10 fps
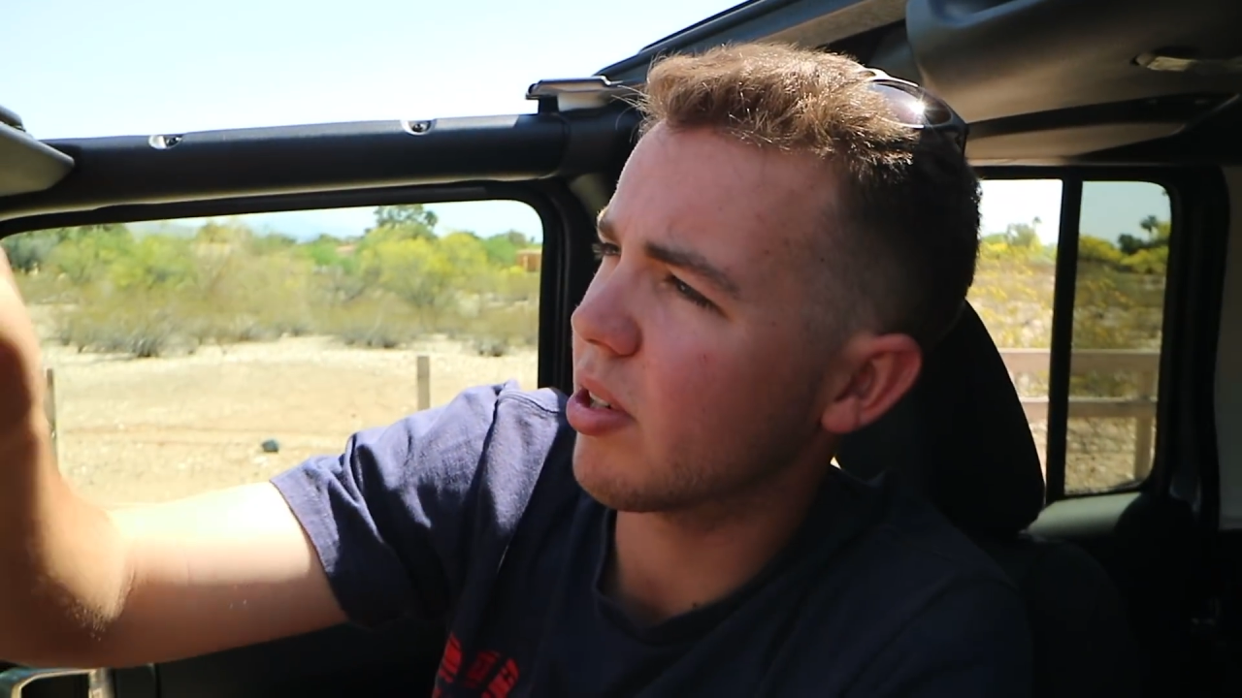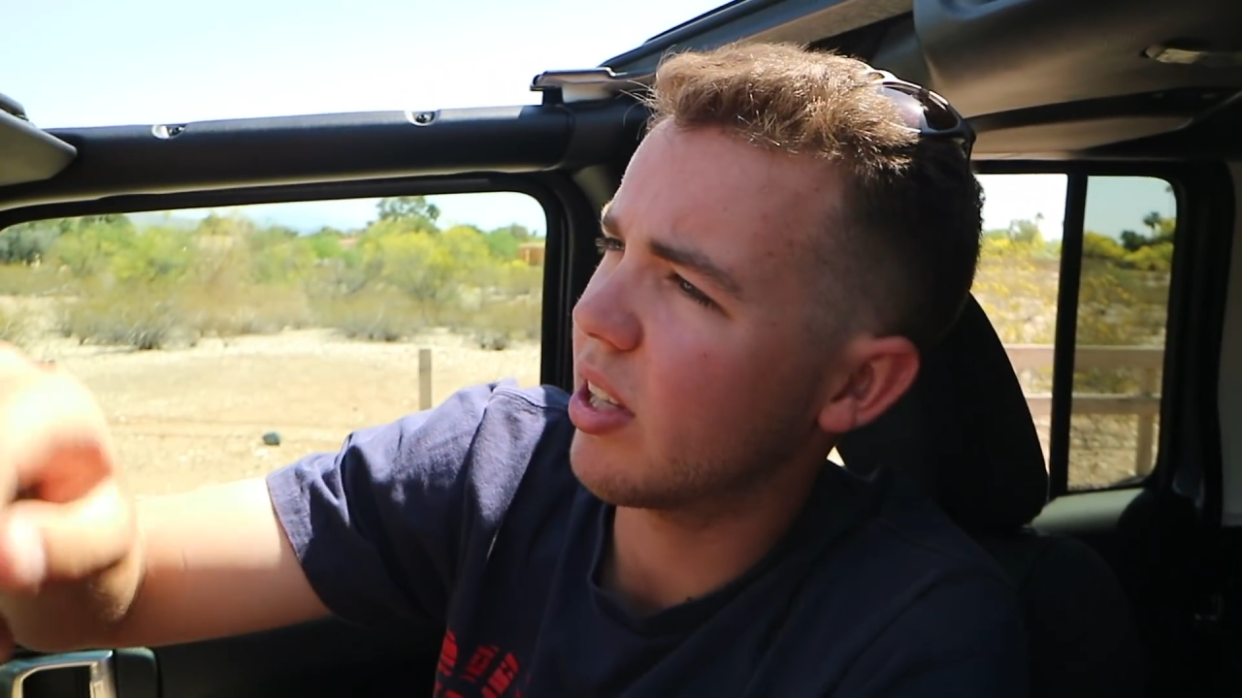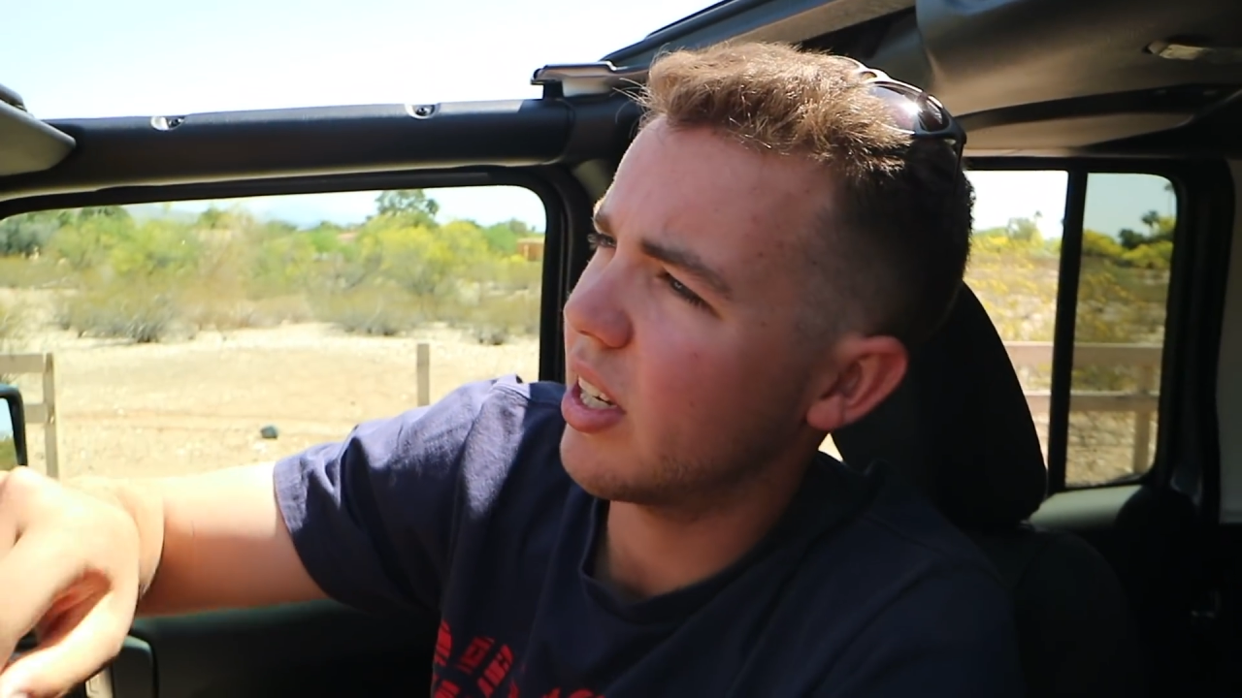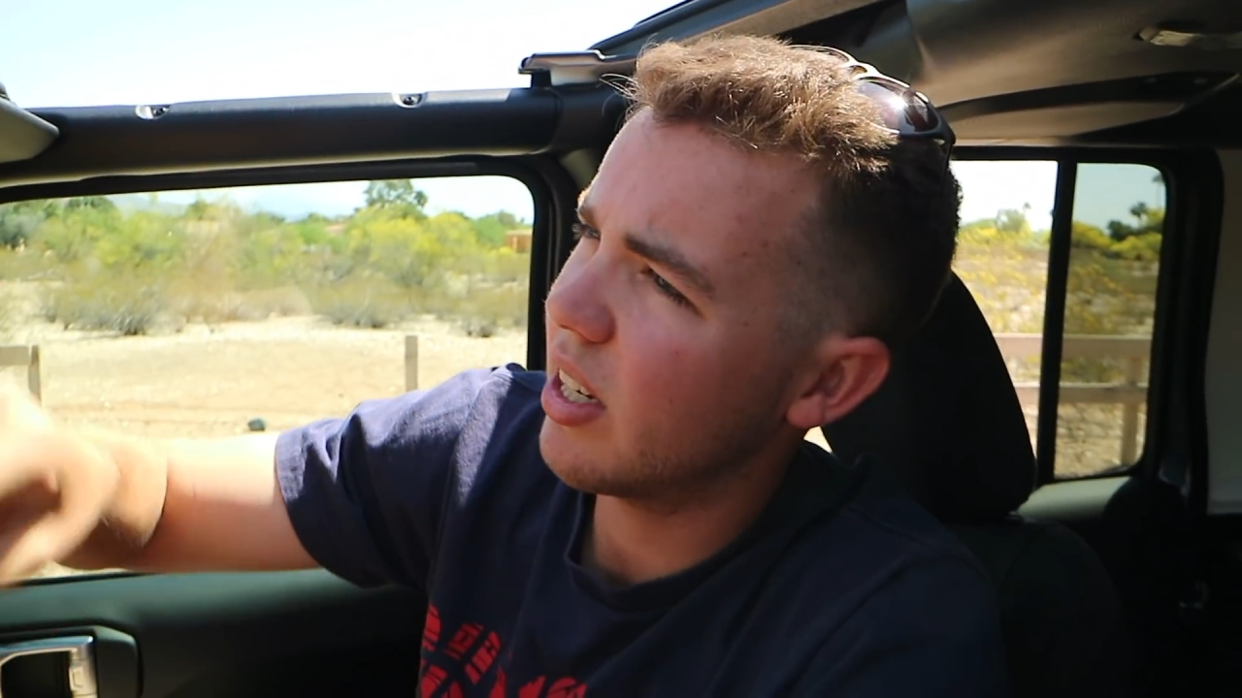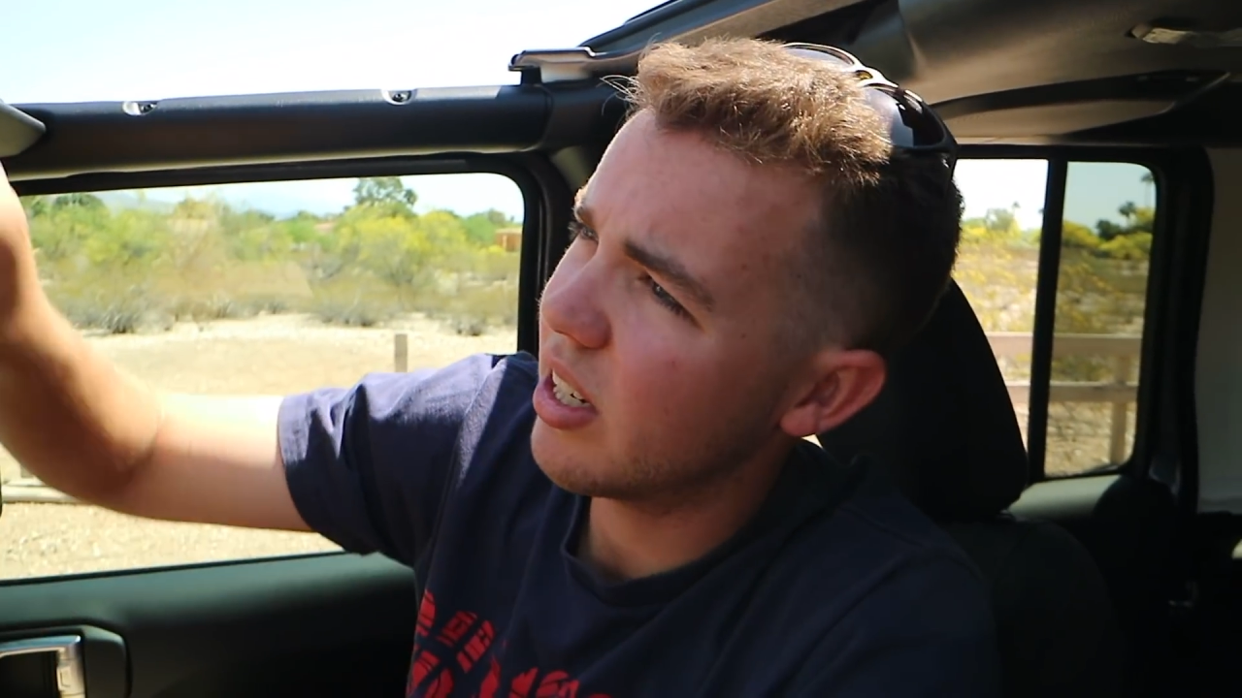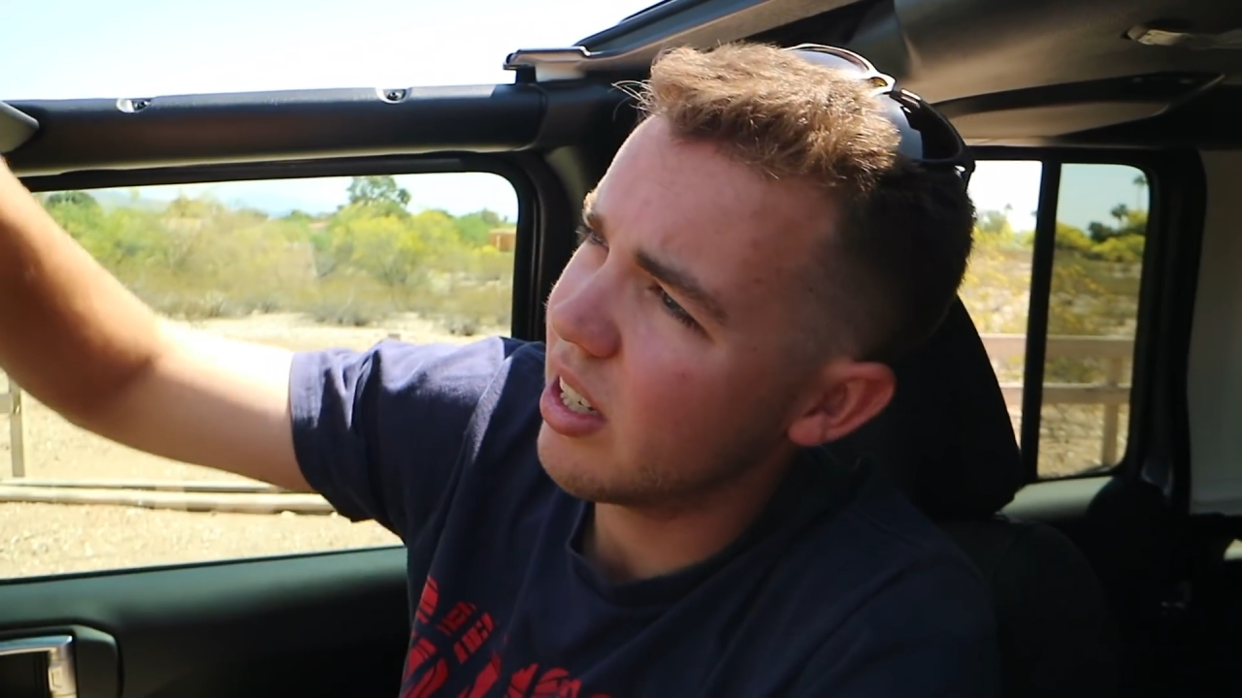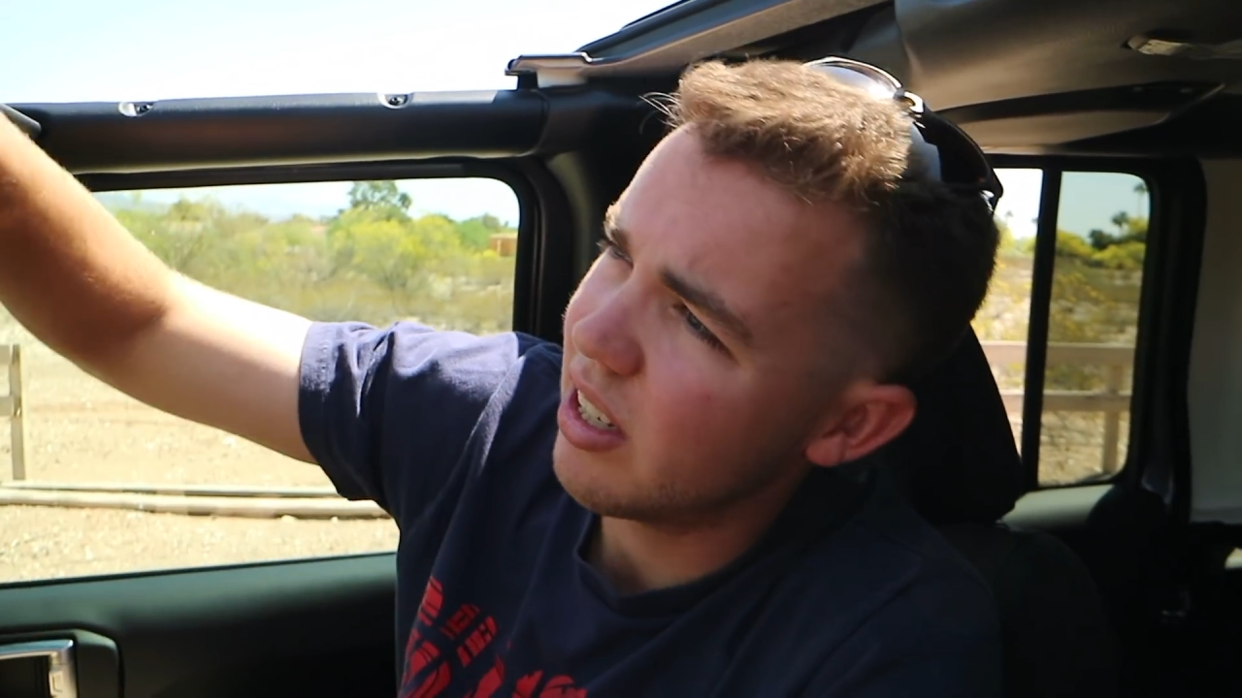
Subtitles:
clean